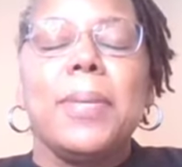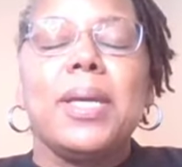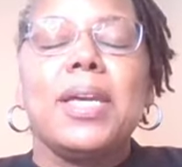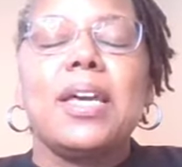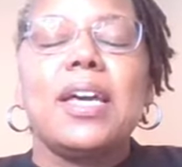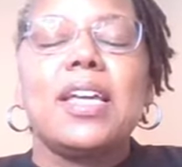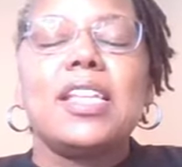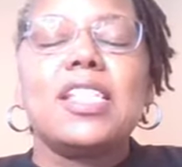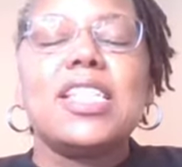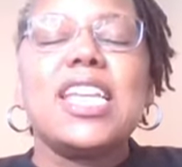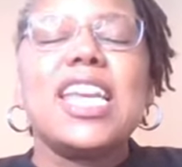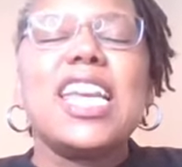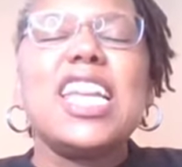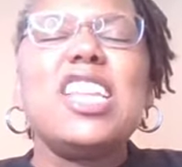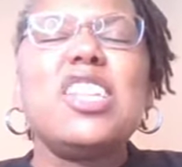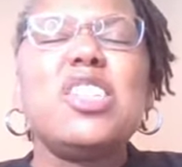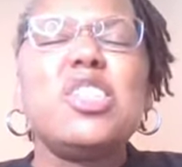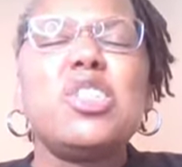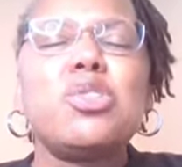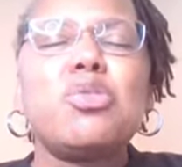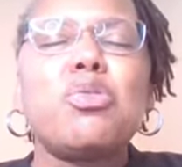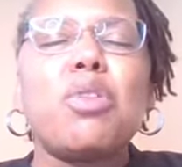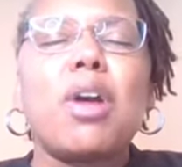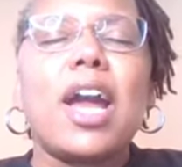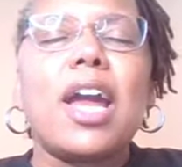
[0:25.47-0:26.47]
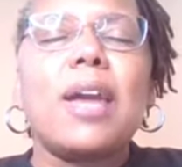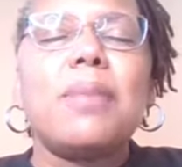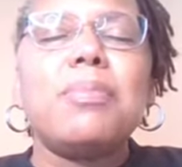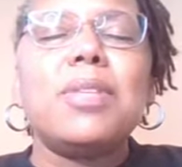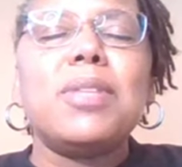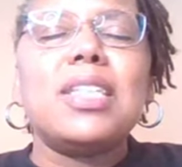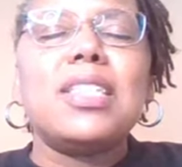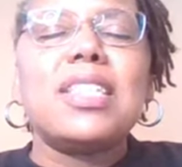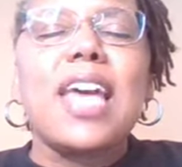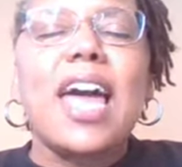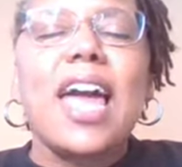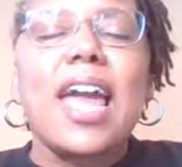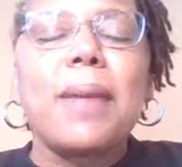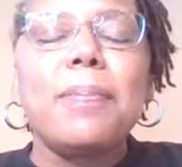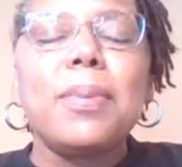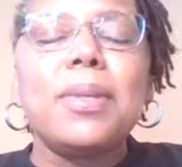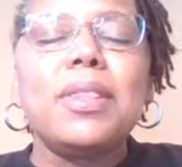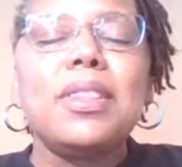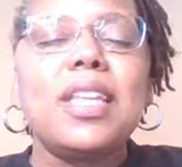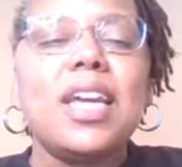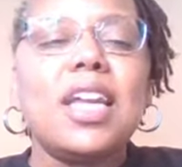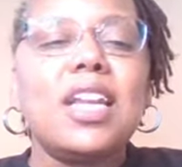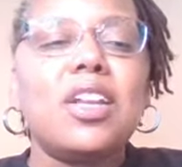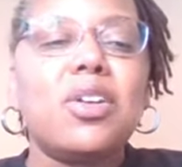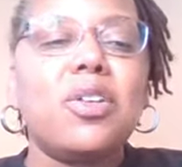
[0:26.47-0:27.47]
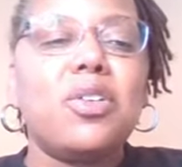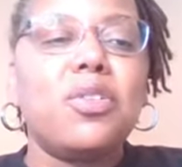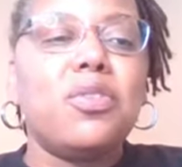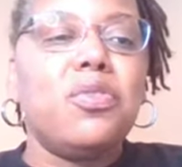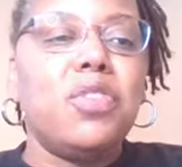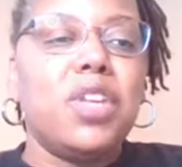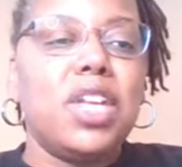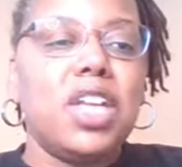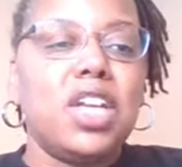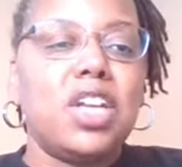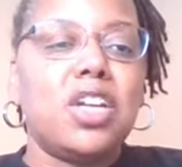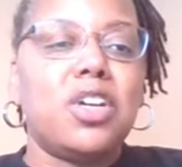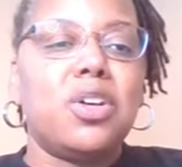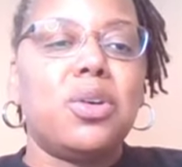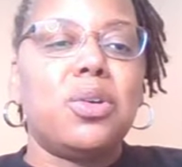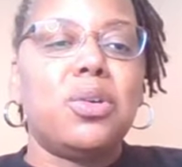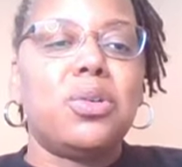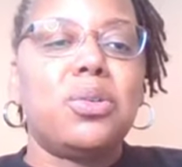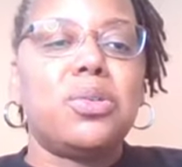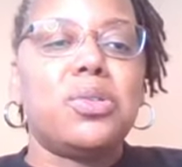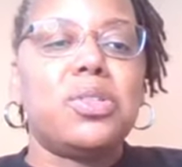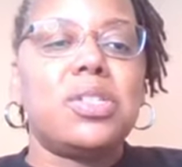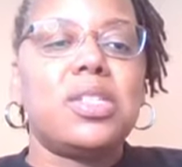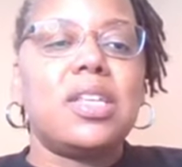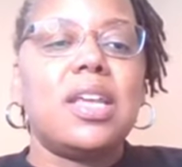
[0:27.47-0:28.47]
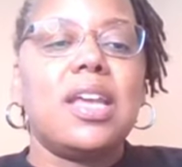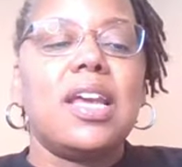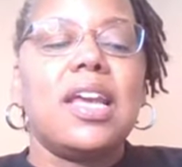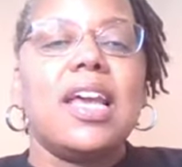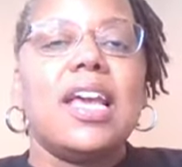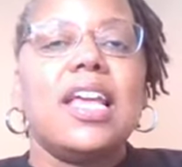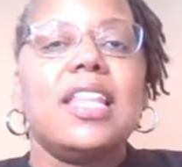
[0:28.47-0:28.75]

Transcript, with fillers: because he described these hypothetical vehicles